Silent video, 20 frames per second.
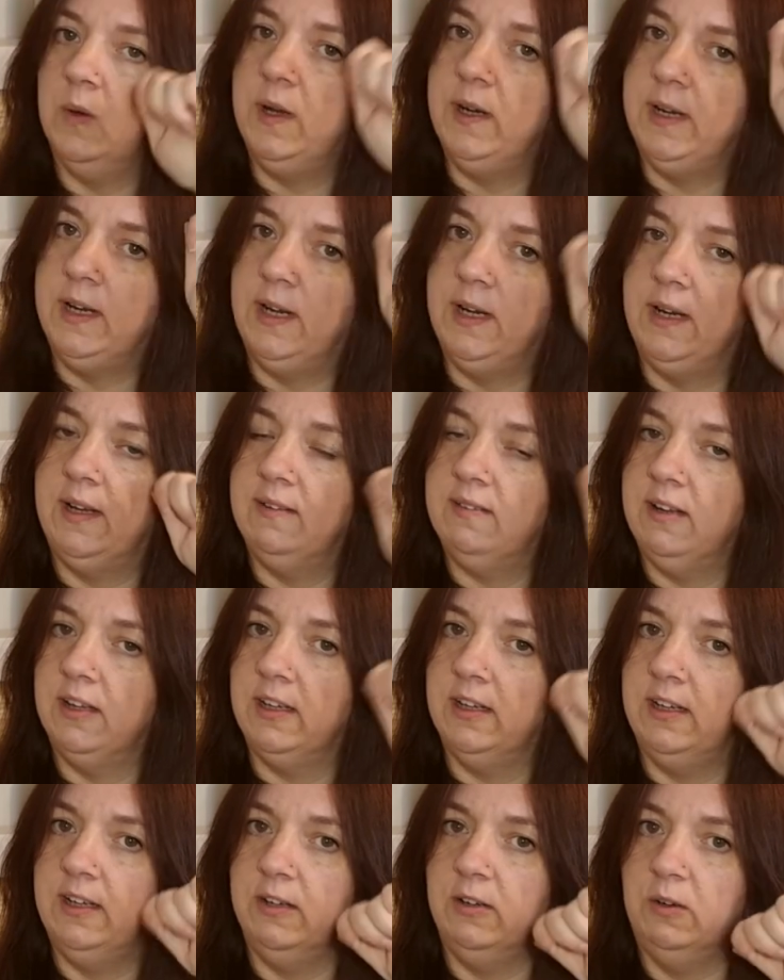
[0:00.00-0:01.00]
and then it's like
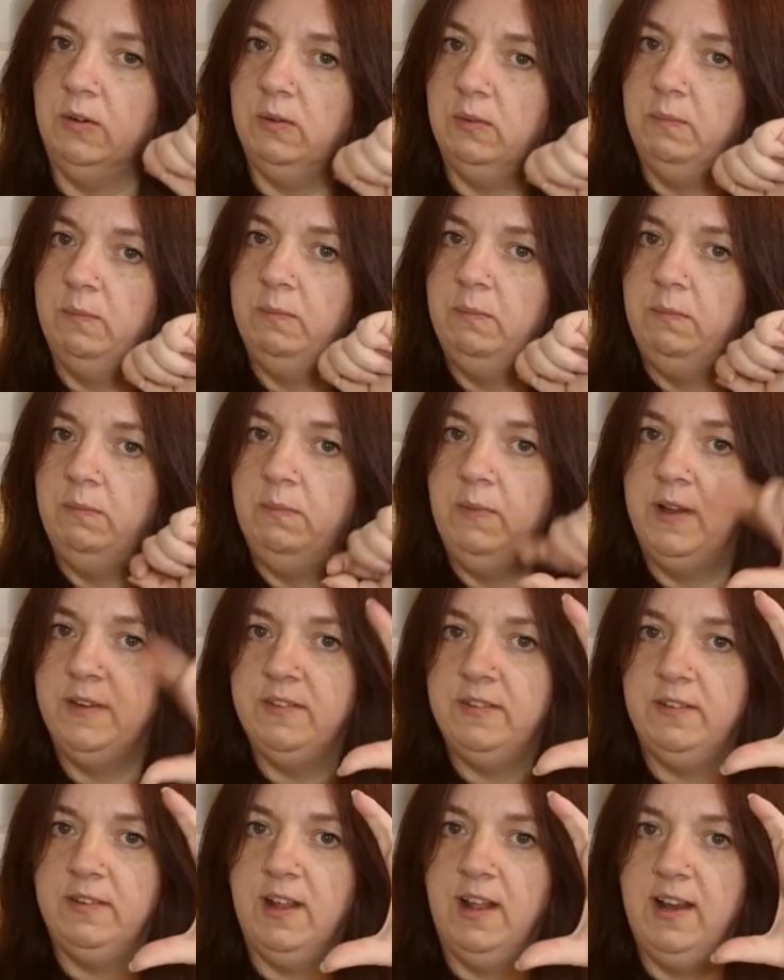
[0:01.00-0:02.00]
a little
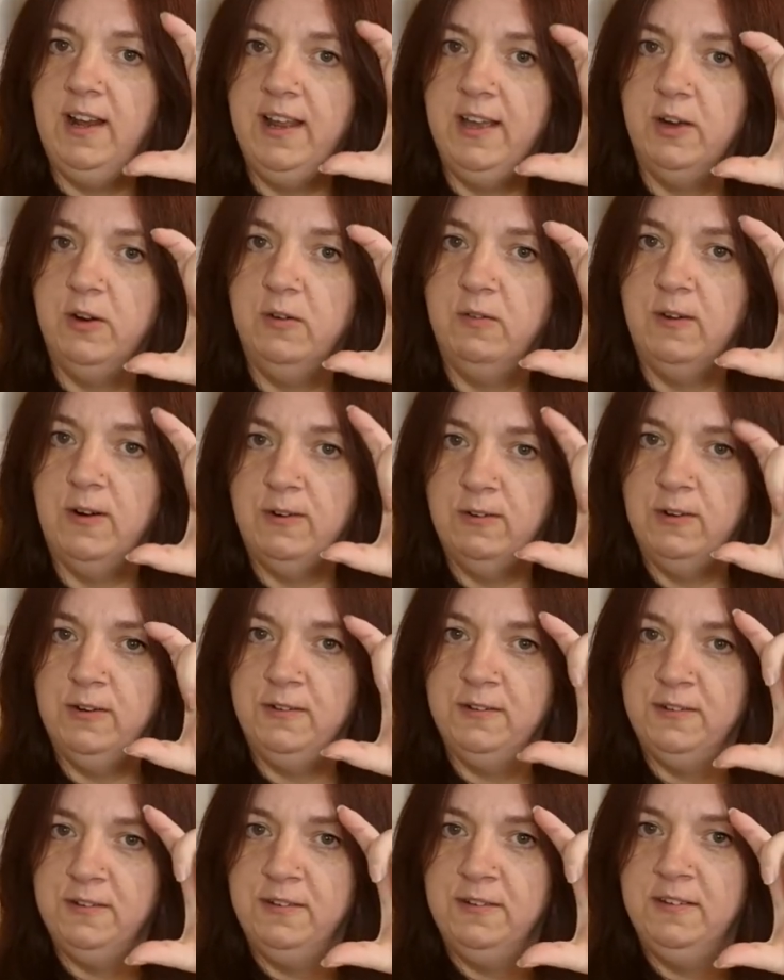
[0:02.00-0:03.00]

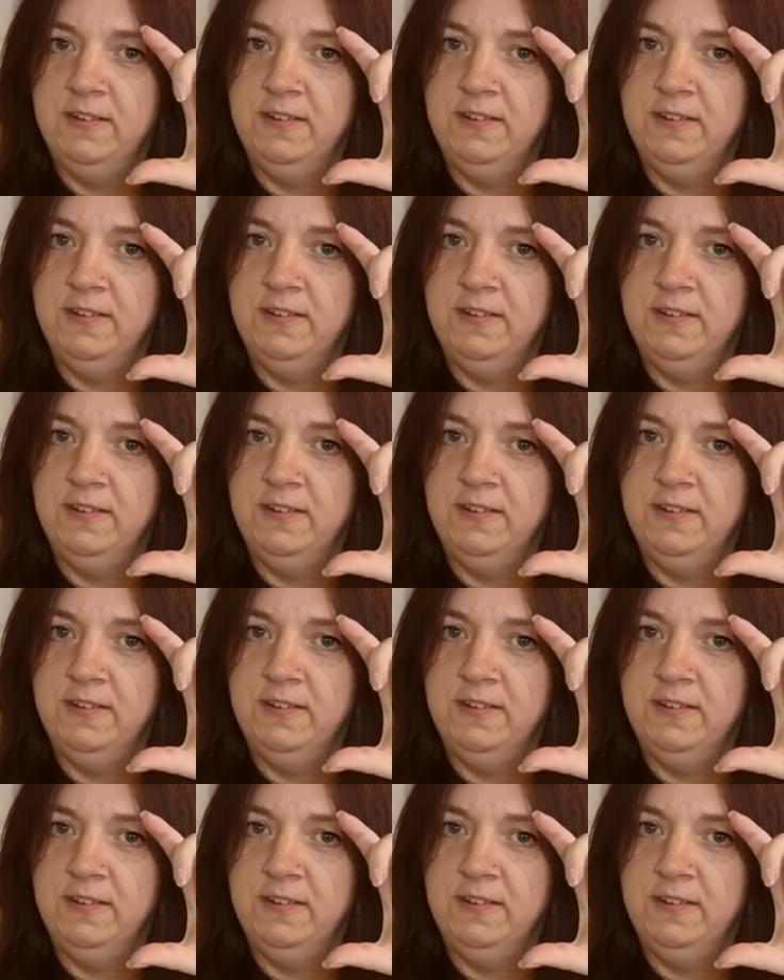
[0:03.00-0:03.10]
roll-on,